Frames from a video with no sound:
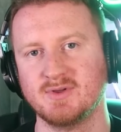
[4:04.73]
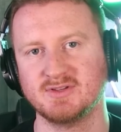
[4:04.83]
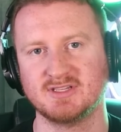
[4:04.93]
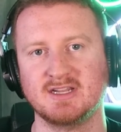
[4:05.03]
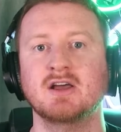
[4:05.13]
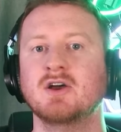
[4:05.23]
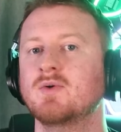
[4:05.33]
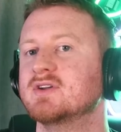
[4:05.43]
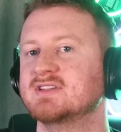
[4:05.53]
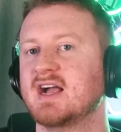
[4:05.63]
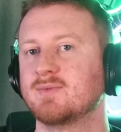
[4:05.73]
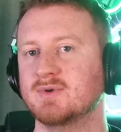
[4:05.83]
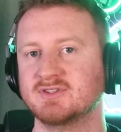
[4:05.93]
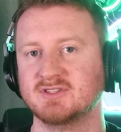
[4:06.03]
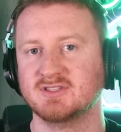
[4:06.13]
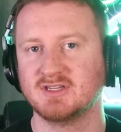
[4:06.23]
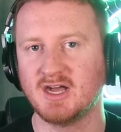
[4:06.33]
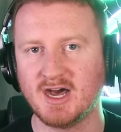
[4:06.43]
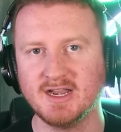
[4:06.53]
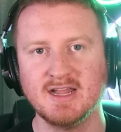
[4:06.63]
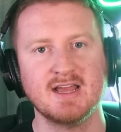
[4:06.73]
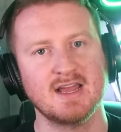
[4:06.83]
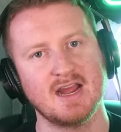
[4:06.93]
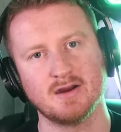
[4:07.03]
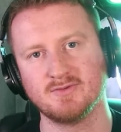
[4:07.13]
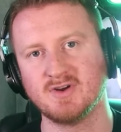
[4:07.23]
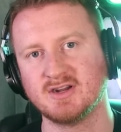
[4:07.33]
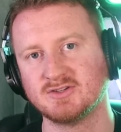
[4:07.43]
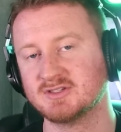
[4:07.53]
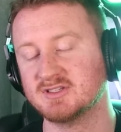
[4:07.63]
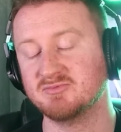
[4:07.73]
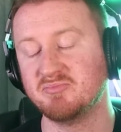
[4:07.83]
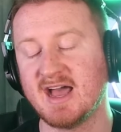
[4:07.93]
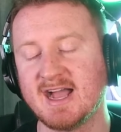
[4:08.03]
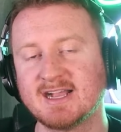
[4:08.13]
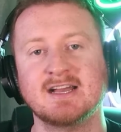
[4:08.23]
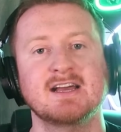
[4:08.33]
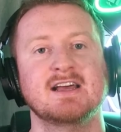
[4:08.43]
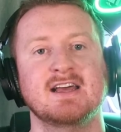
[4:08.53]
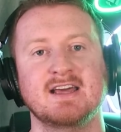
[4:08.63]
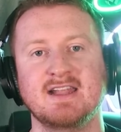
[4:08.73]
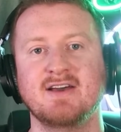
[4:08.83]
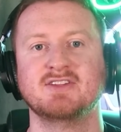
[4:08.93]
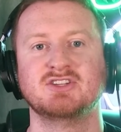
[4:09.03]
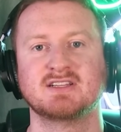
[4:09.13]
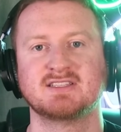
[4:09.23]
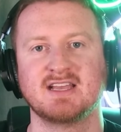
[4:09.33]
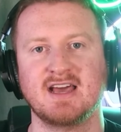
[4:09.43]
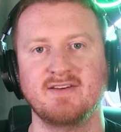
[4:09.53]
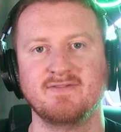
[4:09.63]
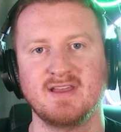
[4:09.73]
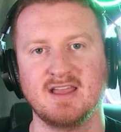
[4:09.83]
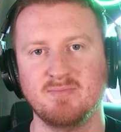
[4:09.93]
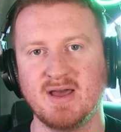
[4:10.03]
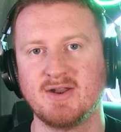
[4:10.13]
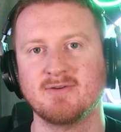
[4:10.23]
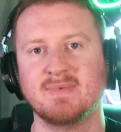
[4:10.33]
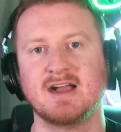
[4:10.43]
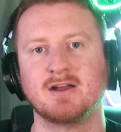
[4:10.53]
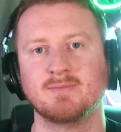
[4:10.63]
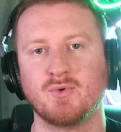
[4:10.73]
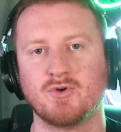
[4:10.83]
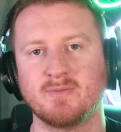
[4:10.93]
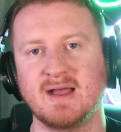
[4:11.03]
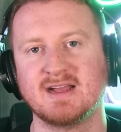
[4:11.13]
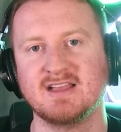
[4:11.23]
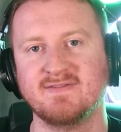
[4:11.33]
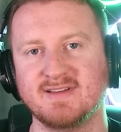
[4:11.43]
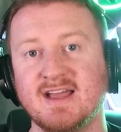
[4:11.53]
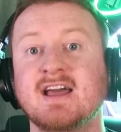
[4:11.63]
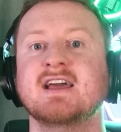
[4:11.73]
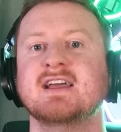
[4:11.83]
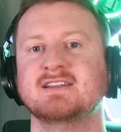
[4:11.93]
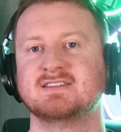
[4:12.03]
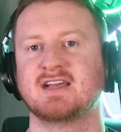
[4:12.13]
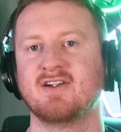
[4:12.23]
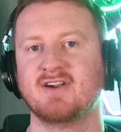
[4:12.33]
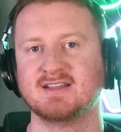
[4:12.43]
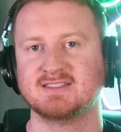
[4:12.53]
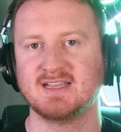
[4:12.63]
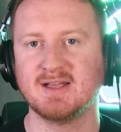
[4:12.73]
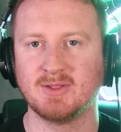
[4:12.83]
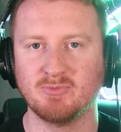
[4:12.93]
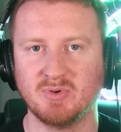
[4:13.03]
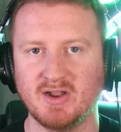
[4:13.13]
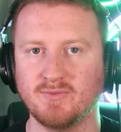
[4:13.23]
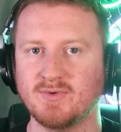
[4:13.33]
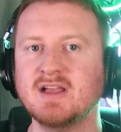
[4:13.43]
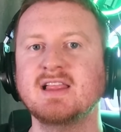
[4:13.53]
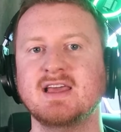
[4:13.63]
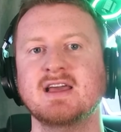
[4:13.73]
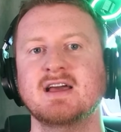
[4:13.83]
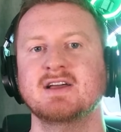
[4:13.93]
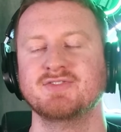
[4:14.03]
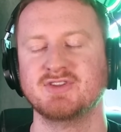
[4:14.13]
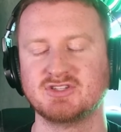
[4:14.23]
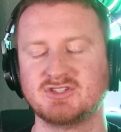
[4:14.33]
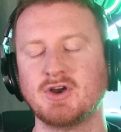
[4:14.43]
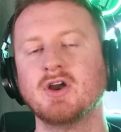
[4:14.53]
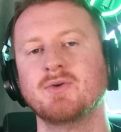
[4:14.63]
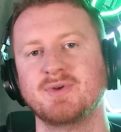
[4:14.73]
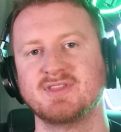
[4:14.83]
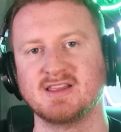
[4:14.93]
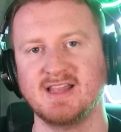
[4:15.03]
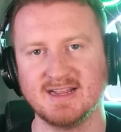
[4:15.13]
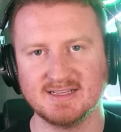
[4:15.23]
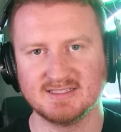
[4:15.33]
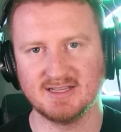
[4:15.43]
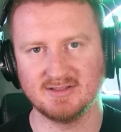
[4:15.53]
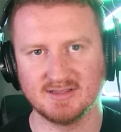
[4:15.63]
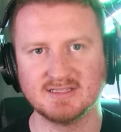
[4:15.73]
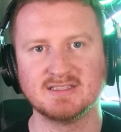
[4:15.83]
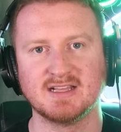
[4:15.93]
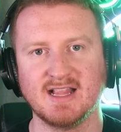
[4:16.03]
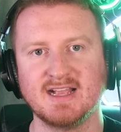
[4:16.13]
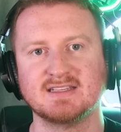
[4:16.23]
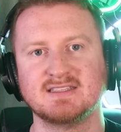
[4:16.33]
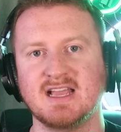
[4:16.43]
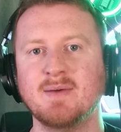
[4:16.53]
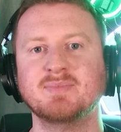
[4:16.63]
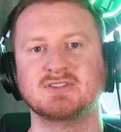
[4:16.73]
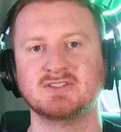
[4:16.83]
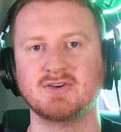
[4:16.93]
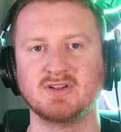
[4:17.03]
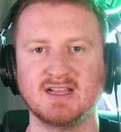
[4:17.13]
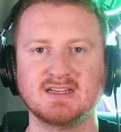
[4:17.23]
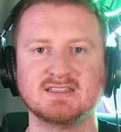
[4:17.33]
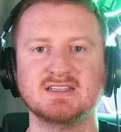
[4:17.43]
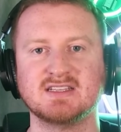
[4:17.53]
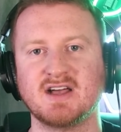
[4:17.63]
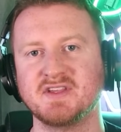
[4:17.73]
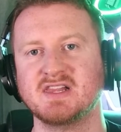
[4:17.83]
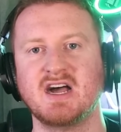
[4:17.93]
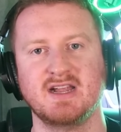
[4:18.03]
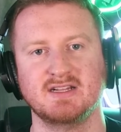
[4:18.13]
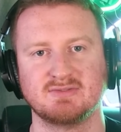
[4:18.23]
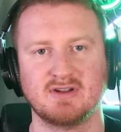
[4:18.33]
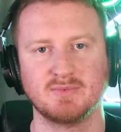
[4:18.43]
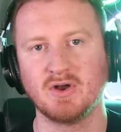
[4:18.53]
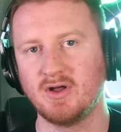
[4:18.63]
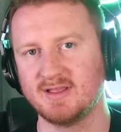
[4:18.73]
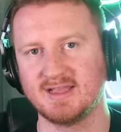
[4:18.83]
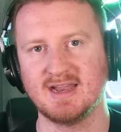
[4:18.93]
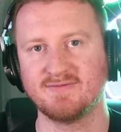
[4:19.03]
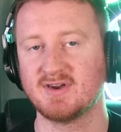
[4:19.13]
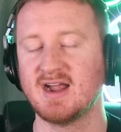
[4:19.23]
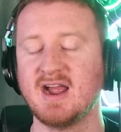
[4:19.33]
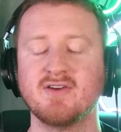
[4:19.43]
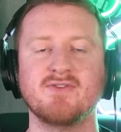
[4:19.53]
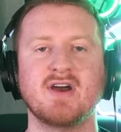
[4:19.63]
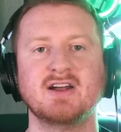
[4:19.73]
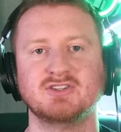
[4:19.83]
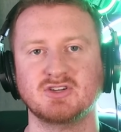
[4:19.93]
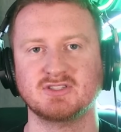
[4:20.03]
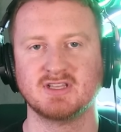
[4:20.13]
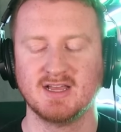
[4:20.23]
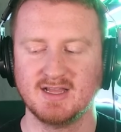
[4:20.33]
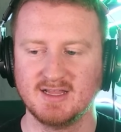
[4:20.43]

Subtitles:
Wilson. Well, Zach Wilson's gone, Aaron Rodgers is back, and now the Jets have a better backup quarterback even in Tyrod Taylor. But really, the start with the legacy, this is the legacy episode, legacy's on the line is what I'm calling it. For Aaron Rodgers,